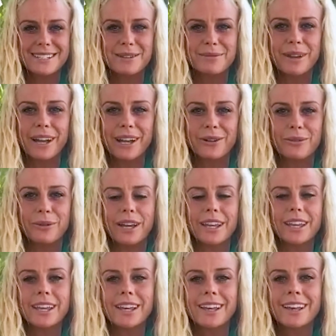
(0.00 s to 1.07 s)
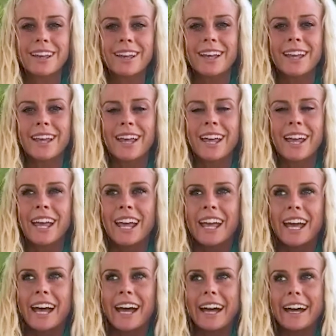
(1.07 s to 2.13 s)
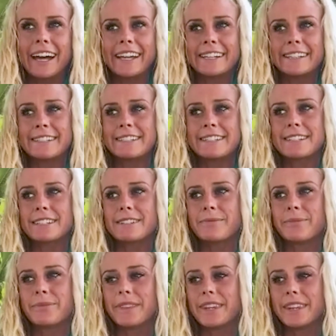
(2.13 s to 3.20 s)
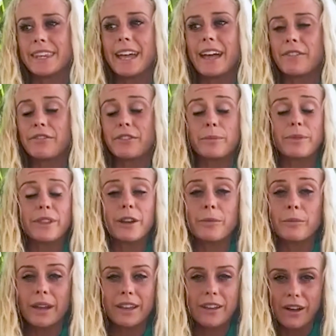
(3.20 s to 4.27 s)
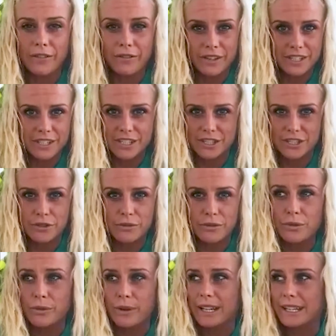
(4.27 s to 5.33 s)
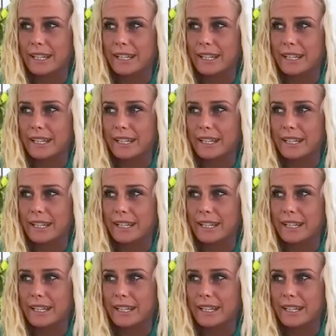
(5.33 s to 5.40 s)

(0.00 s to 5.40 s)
some kind of way. And yeah, from there, my confidence just grew.